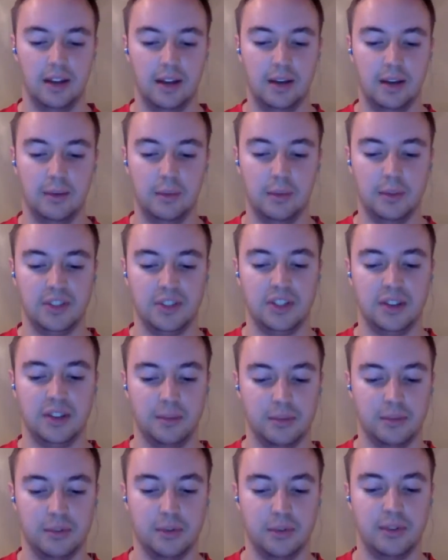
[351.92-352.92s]
which
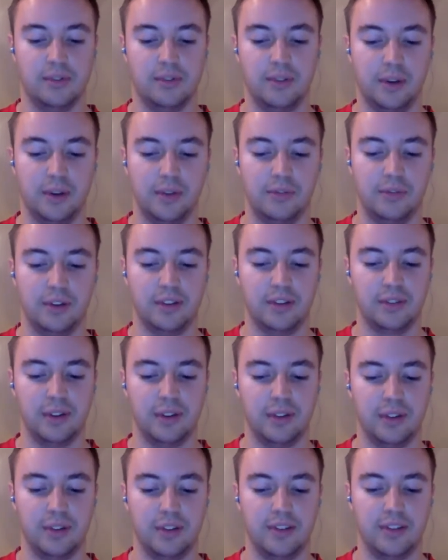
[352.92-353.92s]
I'm sure is very
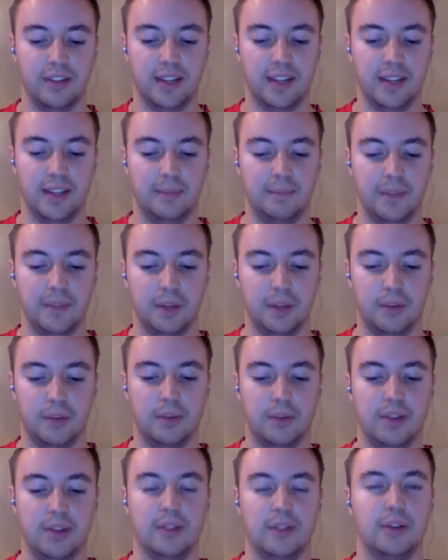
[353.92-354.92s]
frustrating for the team. That could have
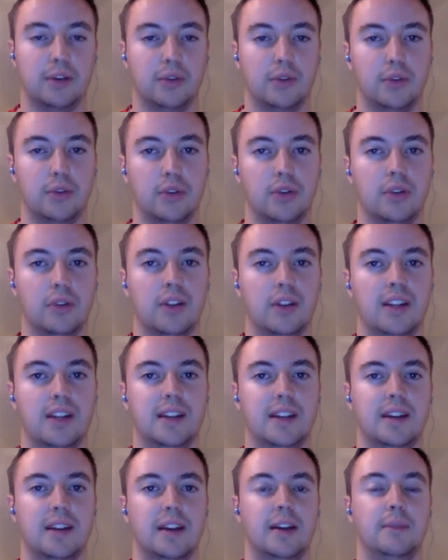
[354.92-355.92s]
been the third goal.
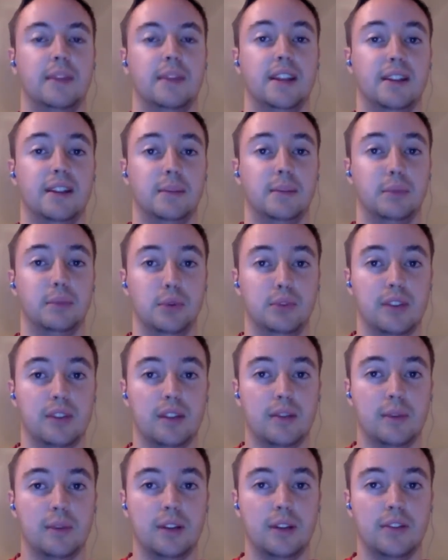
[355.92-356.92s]
They ended up losing
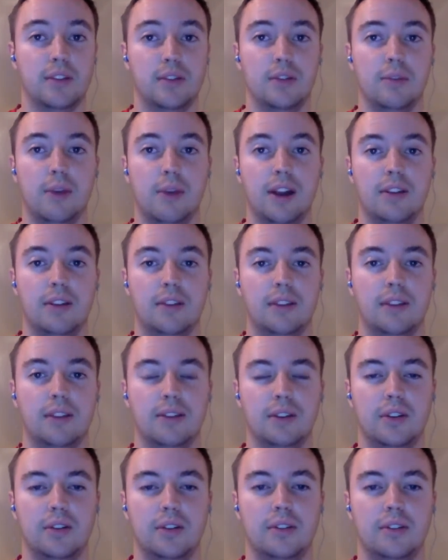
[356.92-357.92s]
3-2 to Bayern
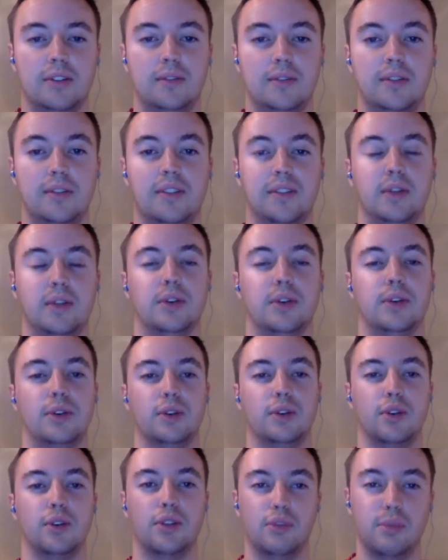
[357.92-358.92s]
Leverkusen, so
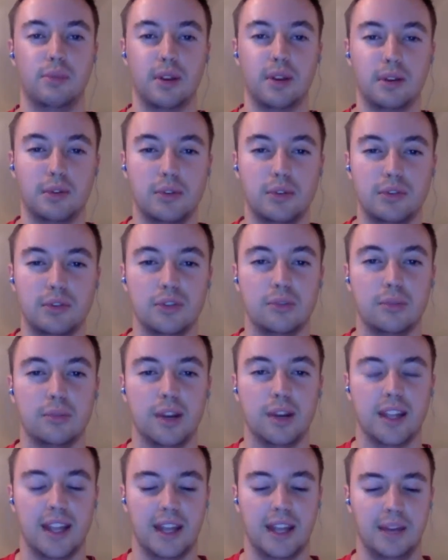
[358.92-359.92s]
could have been crucial,
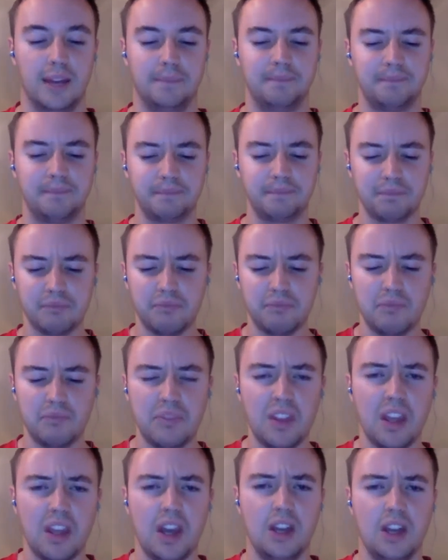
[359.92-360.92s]
but again,
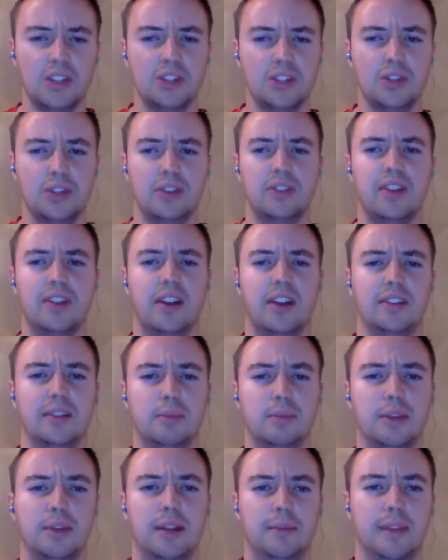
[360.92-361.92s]
I shouldn't entirely
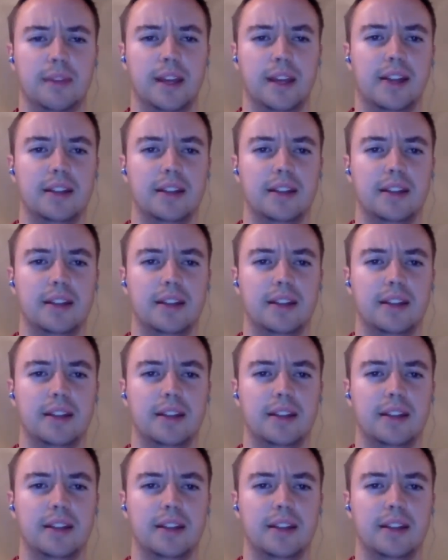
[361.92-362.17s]
blame that.